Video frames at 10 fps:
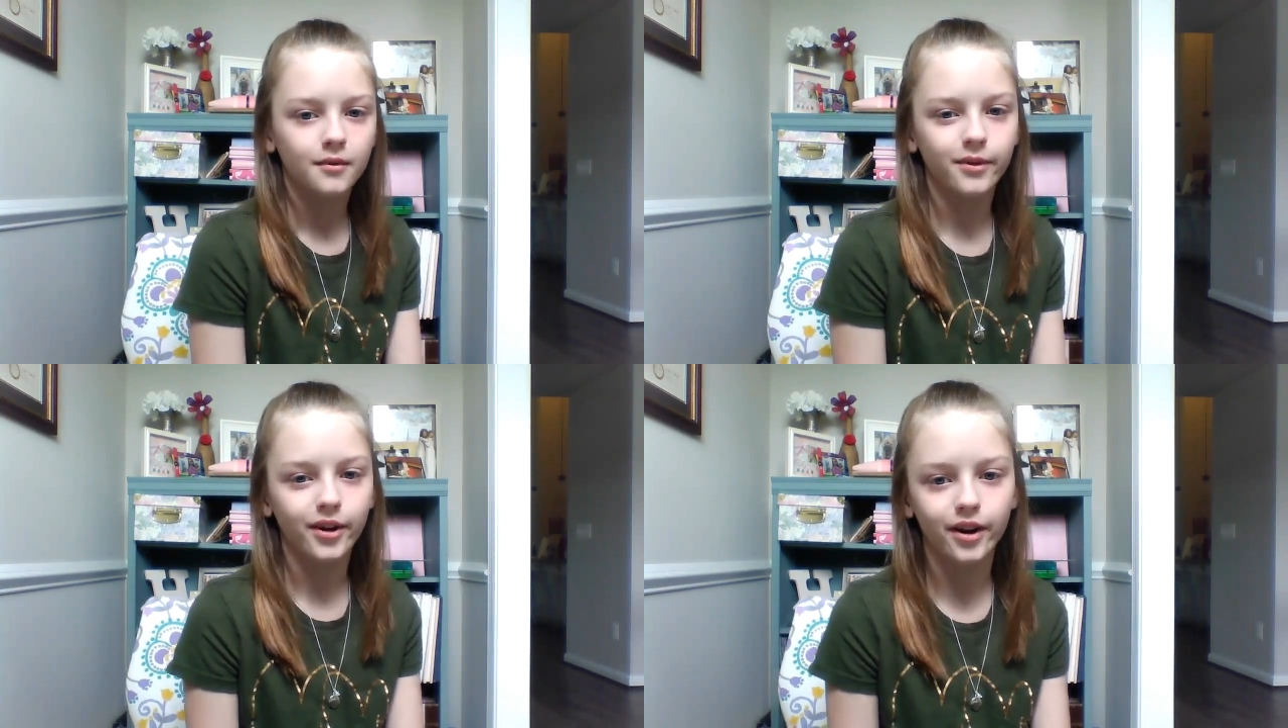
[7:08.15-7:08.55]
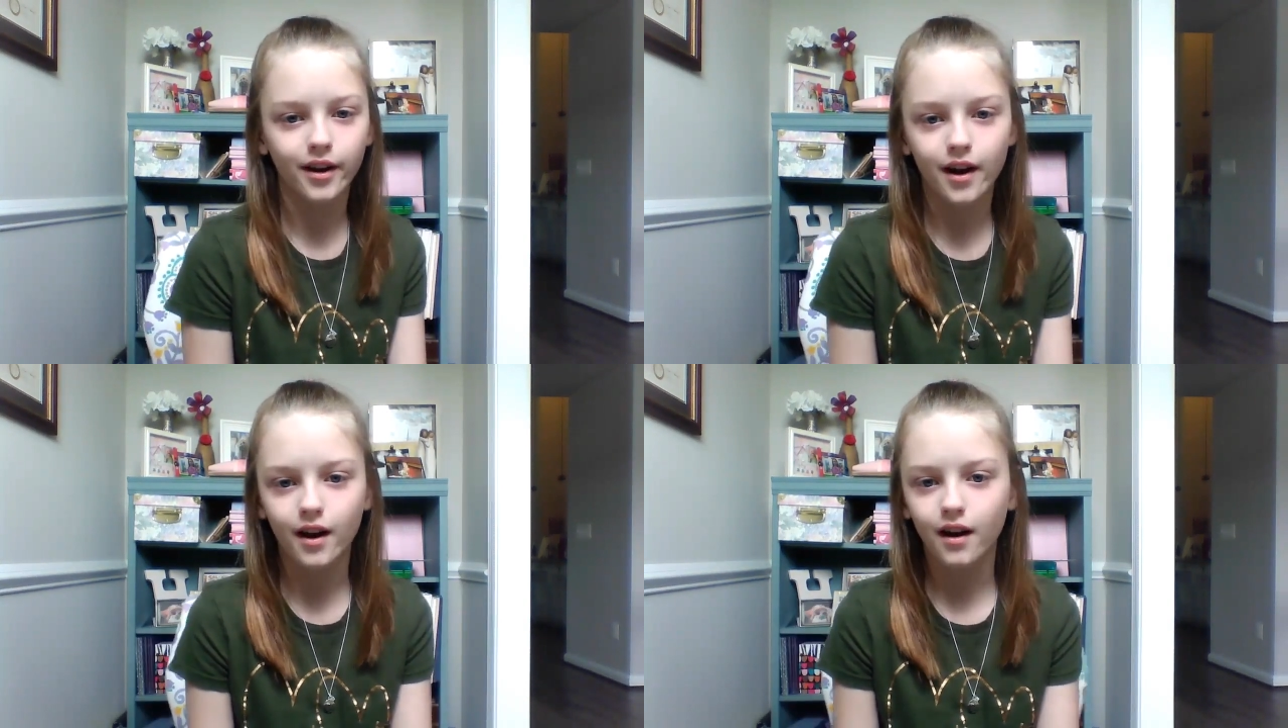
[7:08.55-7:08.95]
we
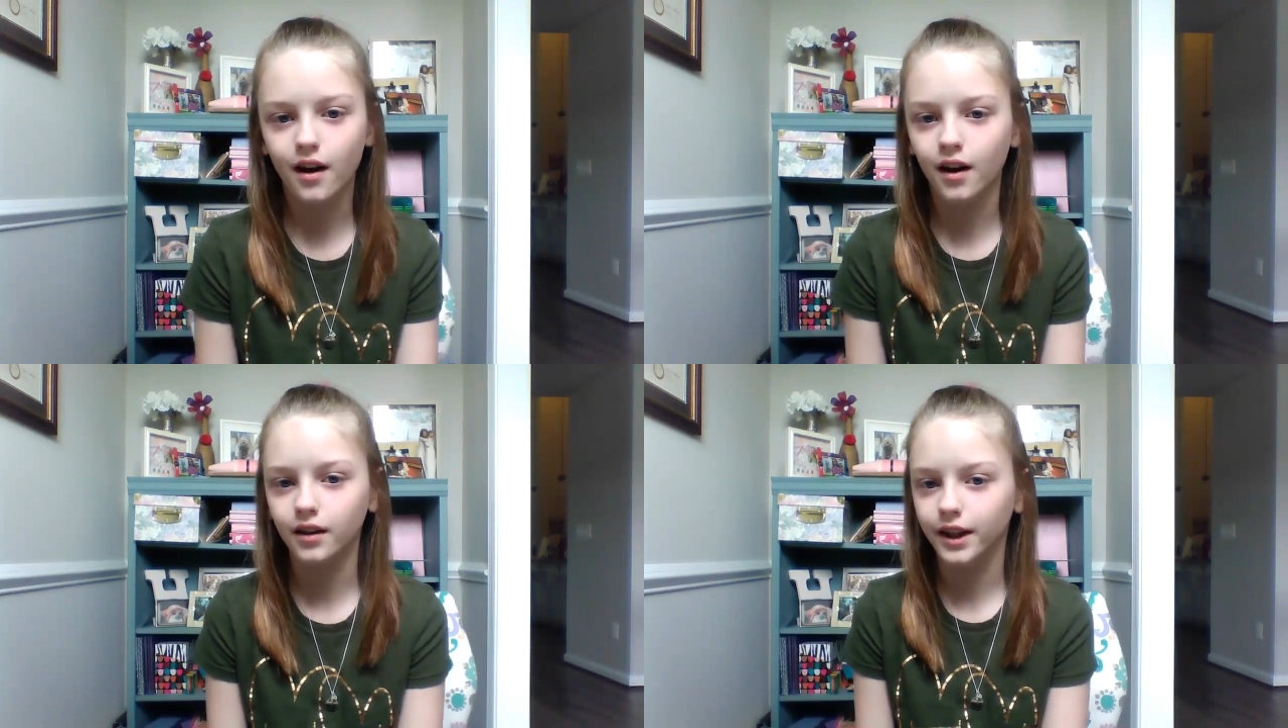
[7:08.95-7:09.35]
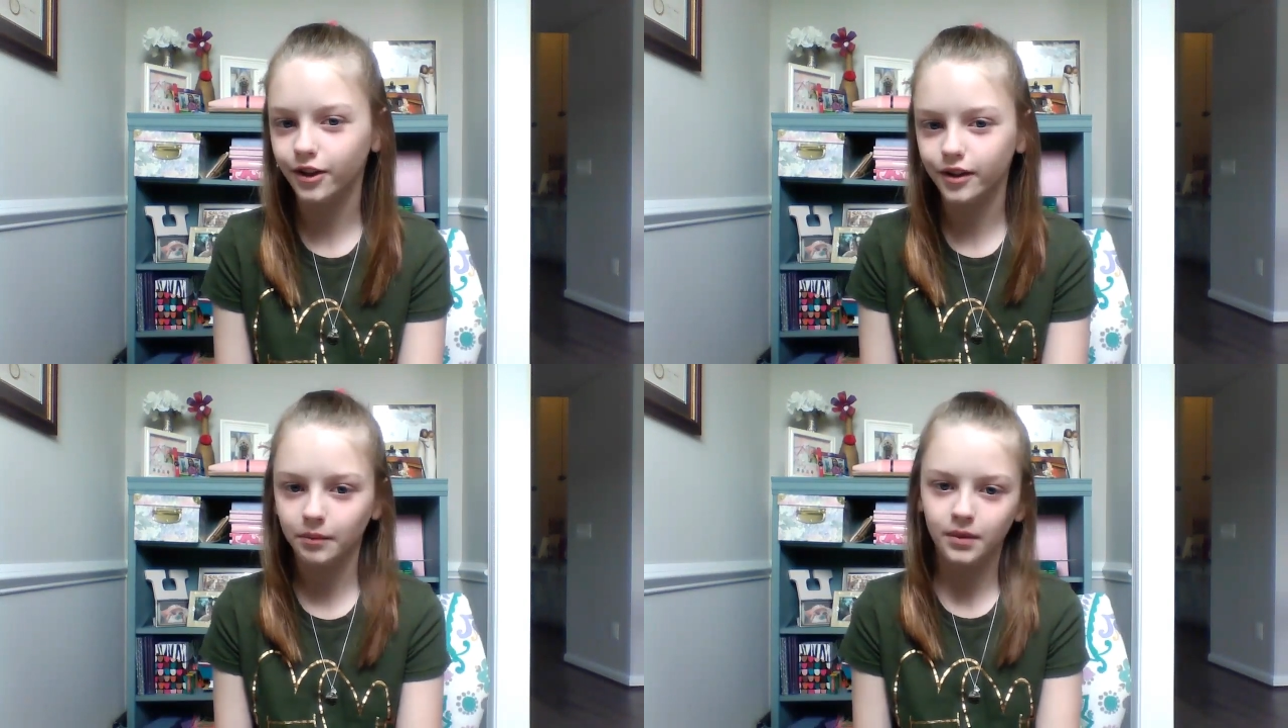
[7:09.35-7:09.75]
are a
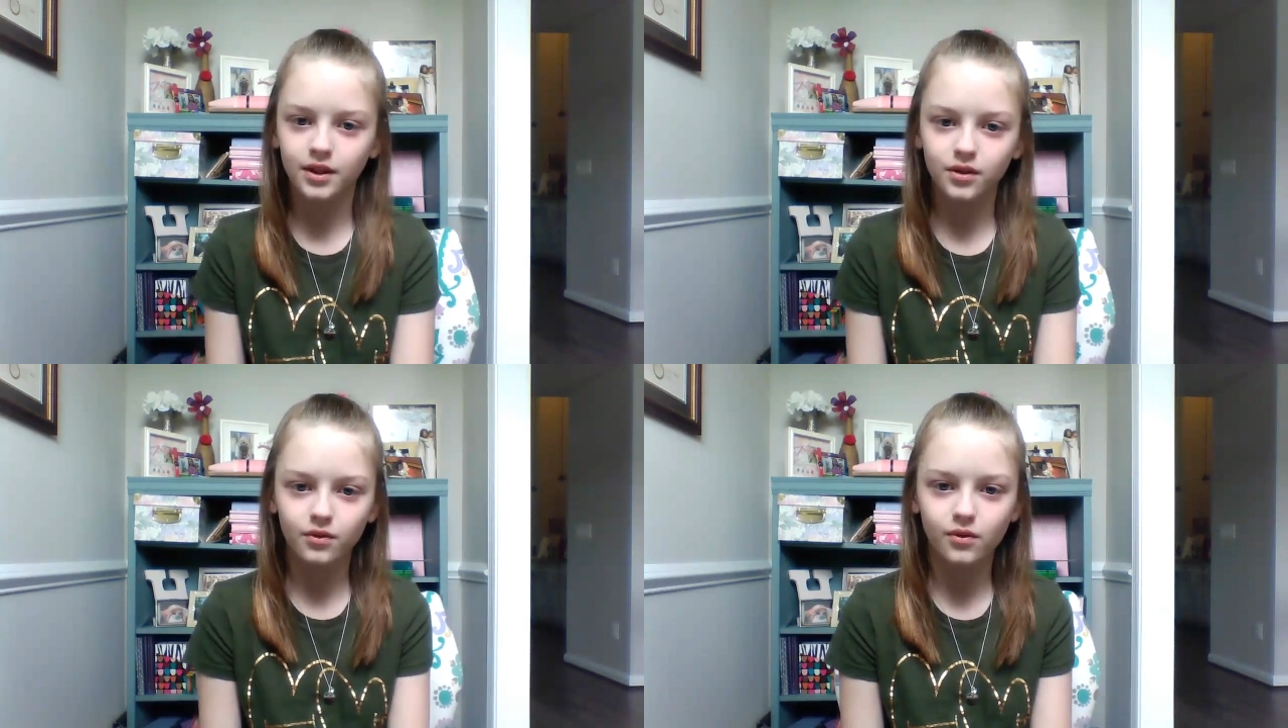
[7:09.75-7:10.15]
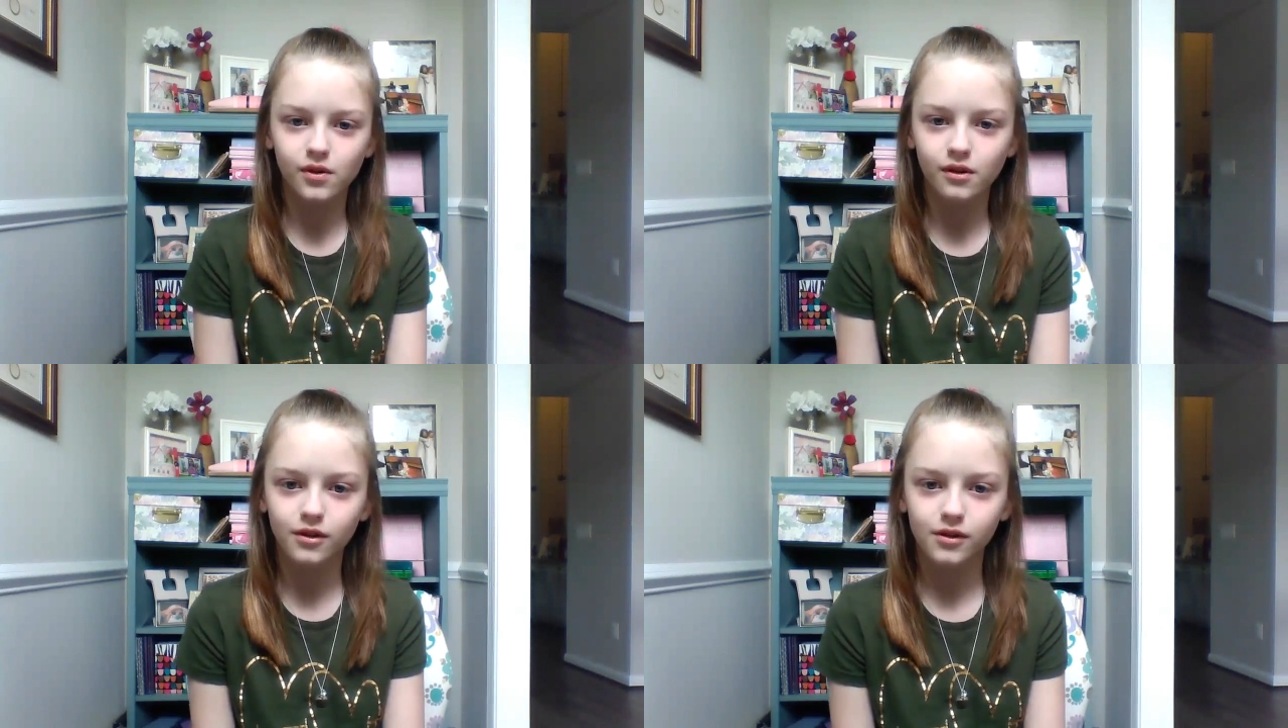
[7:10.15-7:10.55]
leader in me
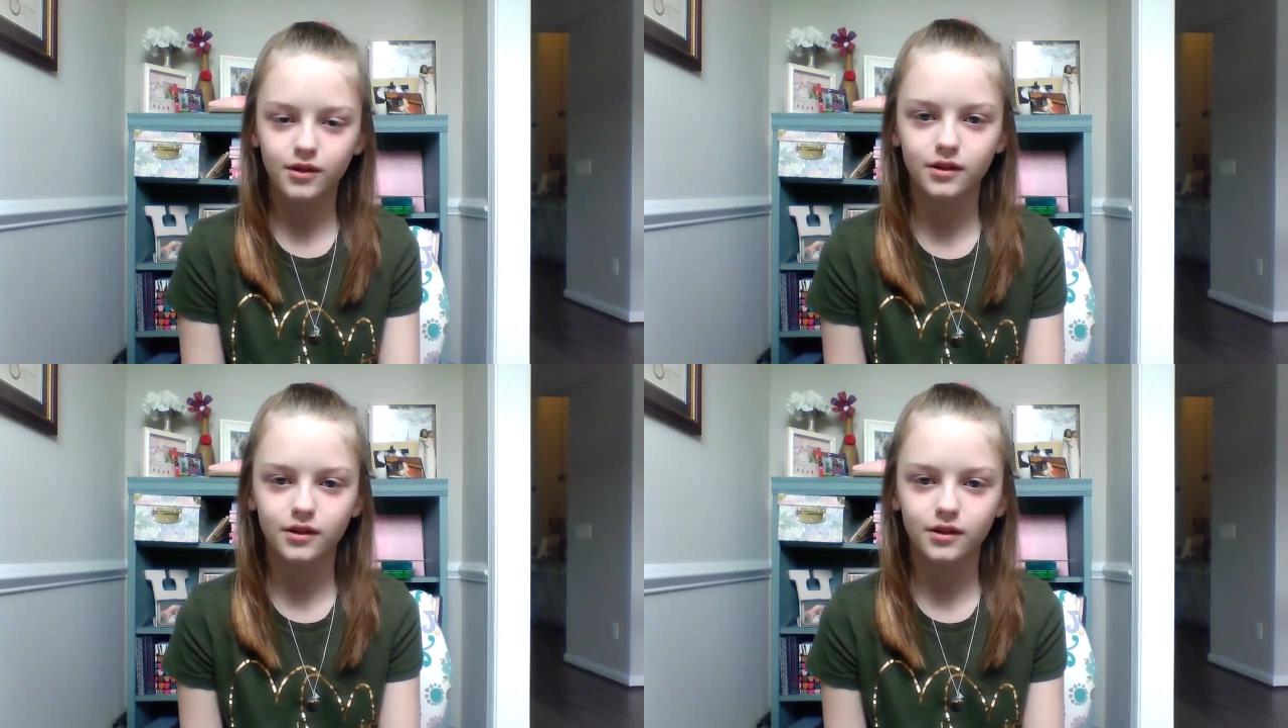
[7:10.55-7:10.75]
school.